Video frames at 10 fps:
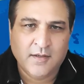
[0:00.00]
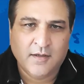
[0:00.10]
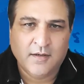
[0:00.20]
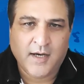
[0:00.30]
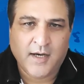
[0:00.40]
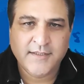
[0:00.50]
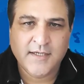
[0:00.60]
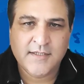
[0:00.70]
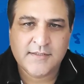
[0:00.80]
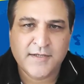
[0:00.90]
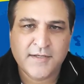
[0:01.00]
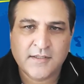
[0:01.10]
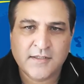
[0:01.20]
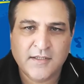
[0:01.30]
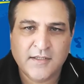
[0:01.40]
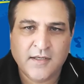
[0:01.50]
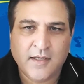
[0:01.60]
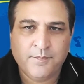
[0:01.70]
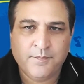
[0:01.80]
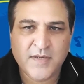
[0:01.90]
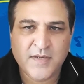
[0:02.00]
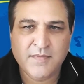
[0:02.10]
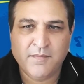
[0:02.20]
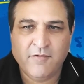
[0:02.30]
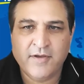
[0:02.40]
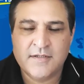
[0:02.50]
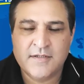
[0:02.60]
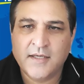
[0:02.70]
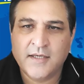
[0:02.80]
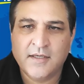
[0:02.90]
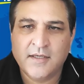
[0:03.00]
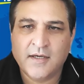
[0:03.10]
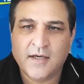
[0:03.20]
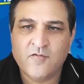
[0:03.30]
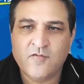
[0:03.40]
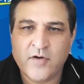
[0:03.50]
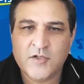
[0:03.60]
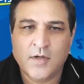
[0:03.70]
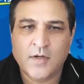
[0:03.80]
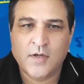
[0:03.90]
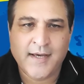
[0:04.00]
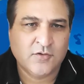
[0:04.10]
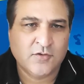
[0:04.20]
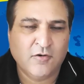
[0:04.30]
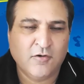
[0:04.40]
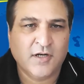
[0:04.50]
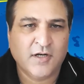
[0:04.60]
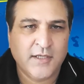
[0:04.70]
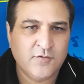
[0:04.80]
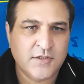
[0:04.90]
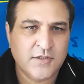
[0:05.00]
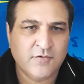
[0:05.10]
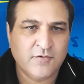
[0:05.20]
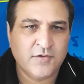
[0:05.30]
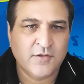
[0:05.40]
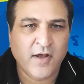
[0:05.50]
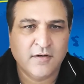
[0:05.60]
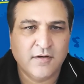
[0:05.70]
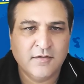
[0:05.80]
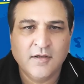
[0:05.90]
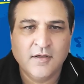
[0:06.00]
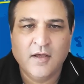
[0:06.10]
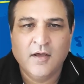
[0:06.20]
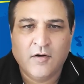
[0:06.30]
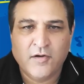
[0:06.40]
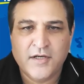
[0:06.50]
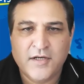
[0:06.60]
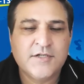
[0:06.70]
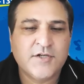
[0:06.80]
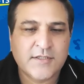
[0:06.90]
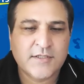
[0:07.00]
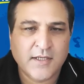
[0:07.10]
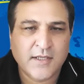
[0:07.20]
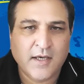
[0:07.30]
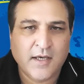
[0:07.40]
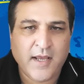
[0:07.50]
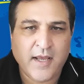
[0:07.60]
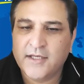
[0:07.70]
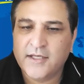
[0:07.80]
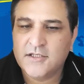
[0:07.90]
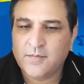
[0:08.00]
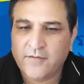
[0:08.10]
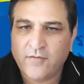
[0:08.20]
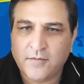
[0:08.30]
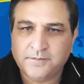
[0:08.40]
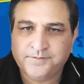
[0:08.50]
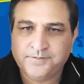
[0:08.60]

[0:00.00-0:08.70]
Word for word: uh, IAI is conducting a premium event, IAI Virtual Actuarial Conclave 2021, on an interesting and engaging platform.